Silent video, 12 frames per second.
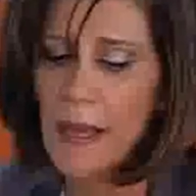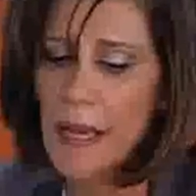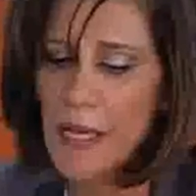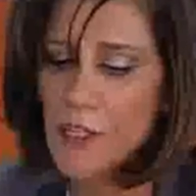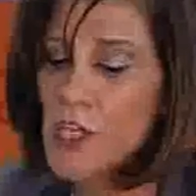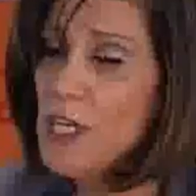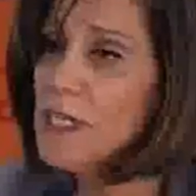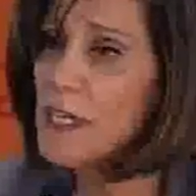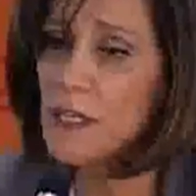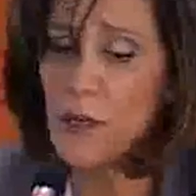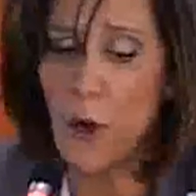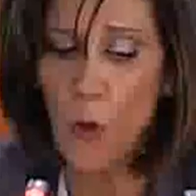Children
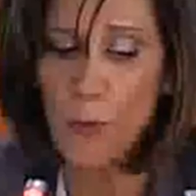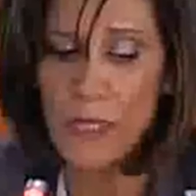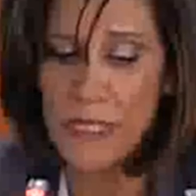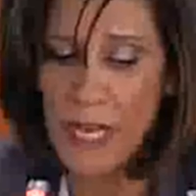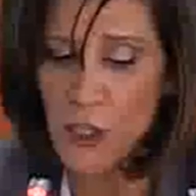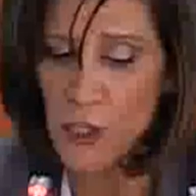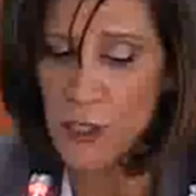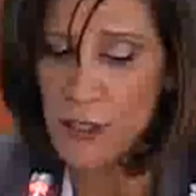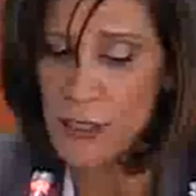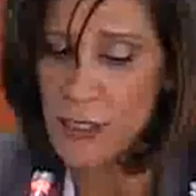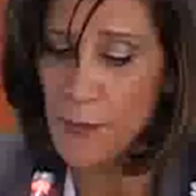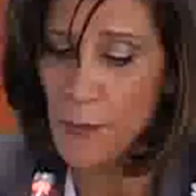
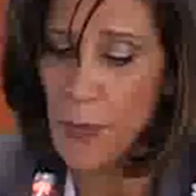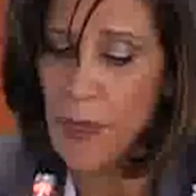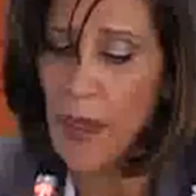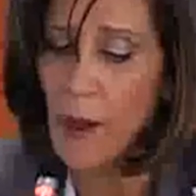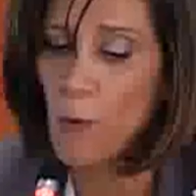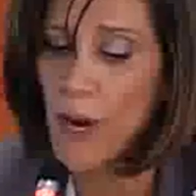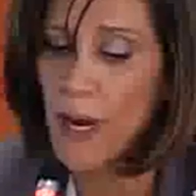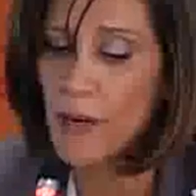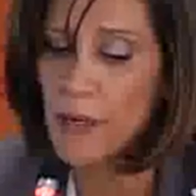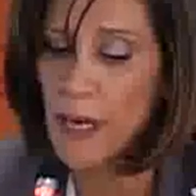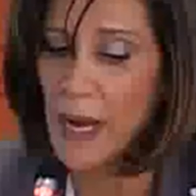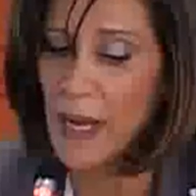recommendations were
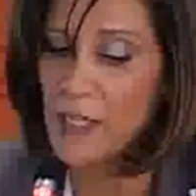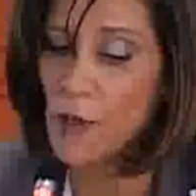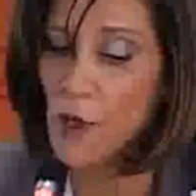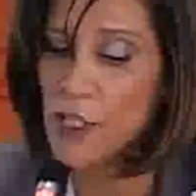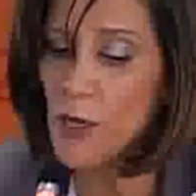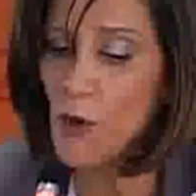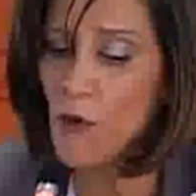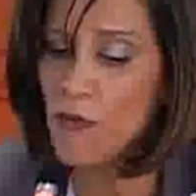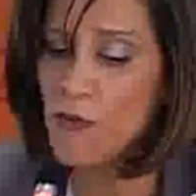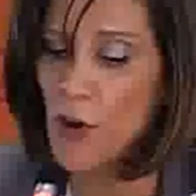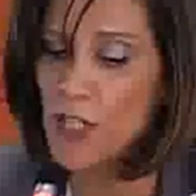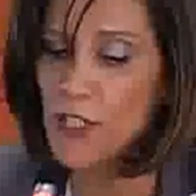a total of
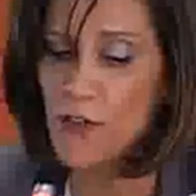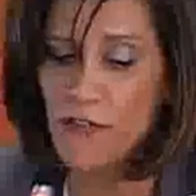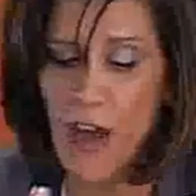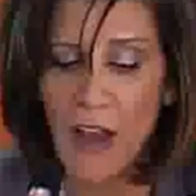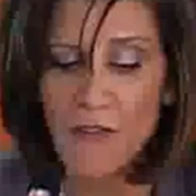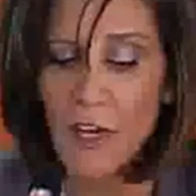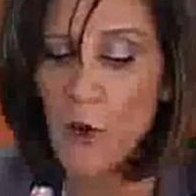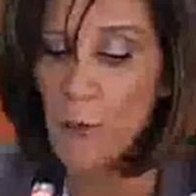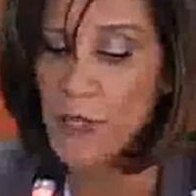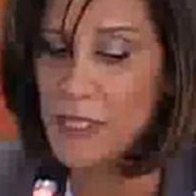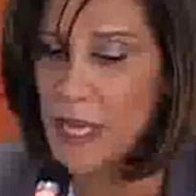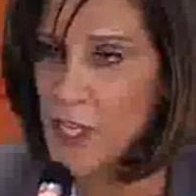45
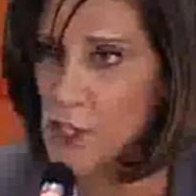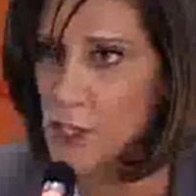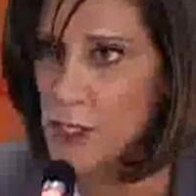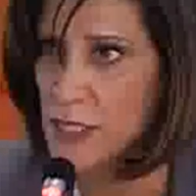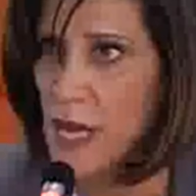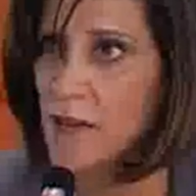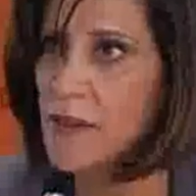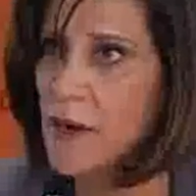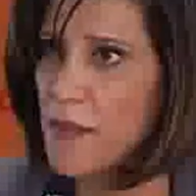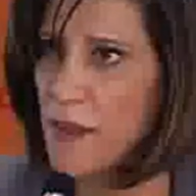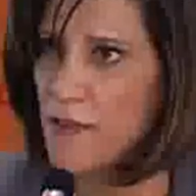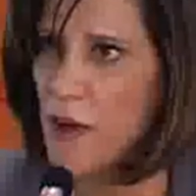recommendations under
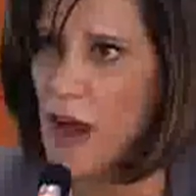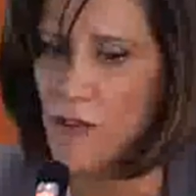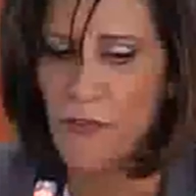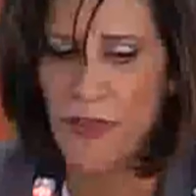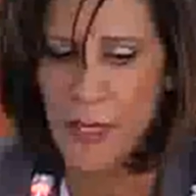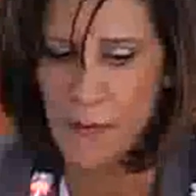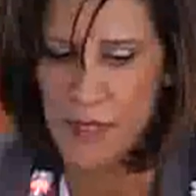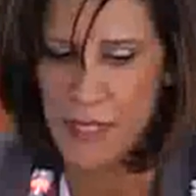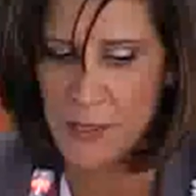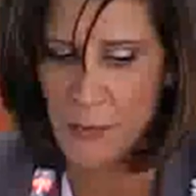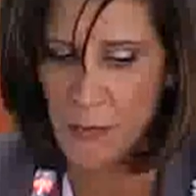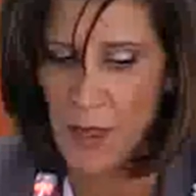the 5 themes.
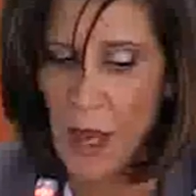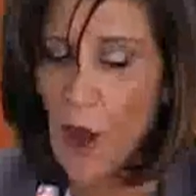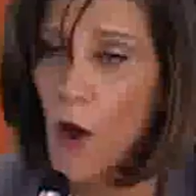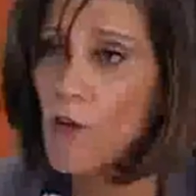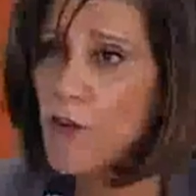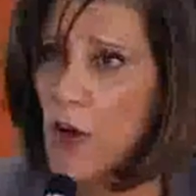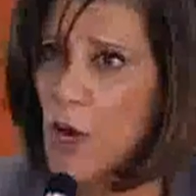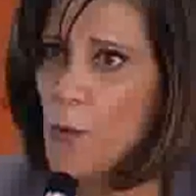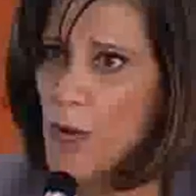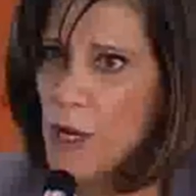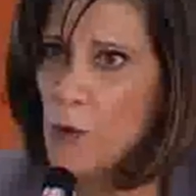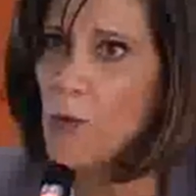
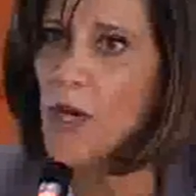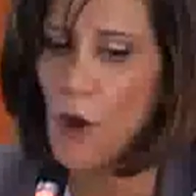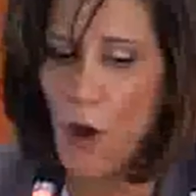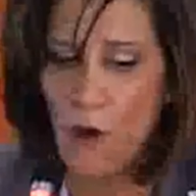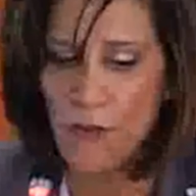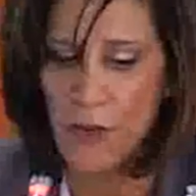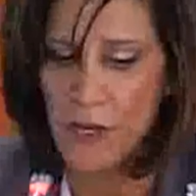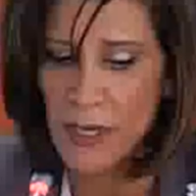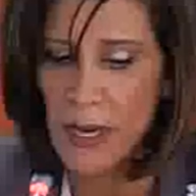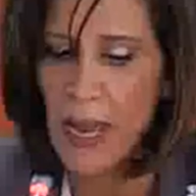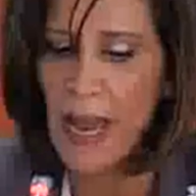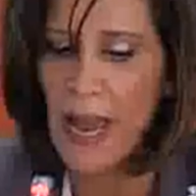Following, we offer
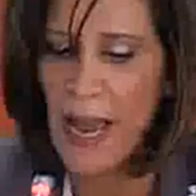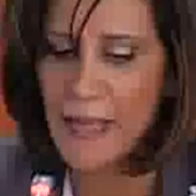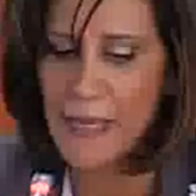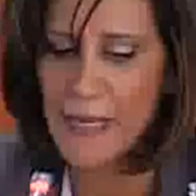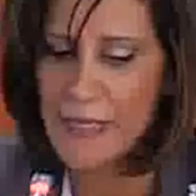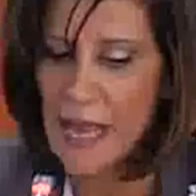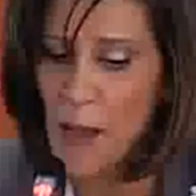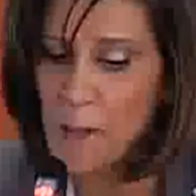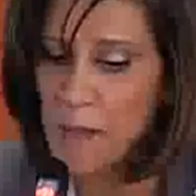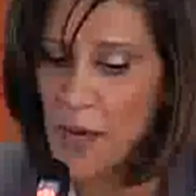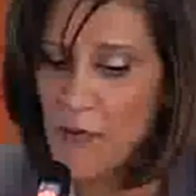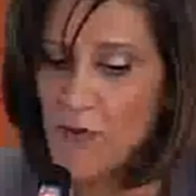an
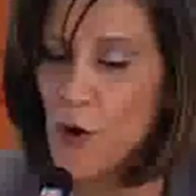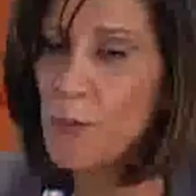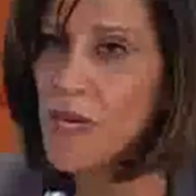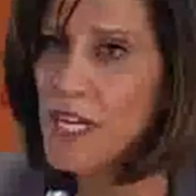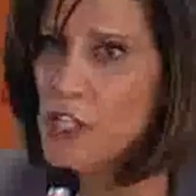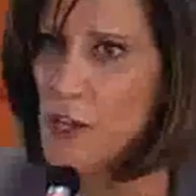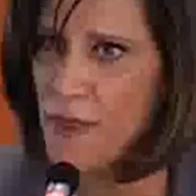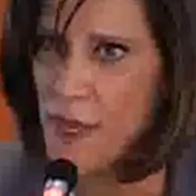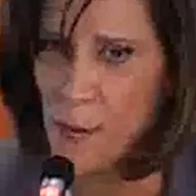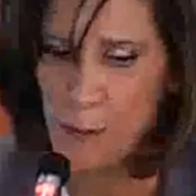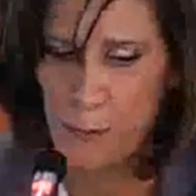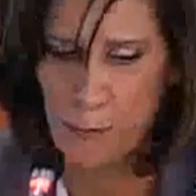example from each theme.